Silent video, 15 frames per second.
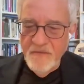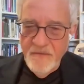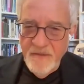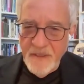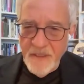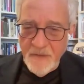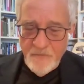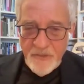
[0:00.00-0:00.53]

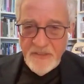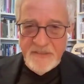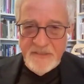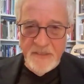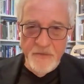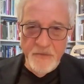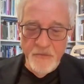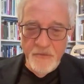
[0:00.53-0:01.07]
deep
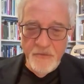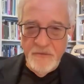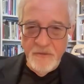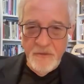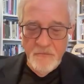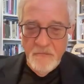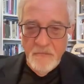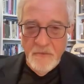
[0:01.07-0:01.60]
insecurity
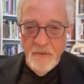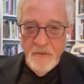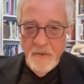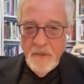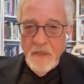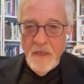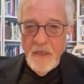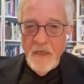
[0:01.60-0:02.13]

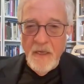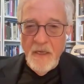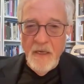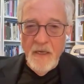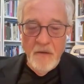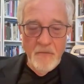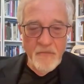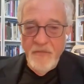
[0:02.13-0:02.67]

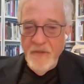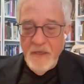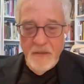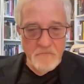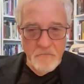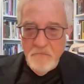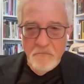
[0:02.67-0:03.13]
that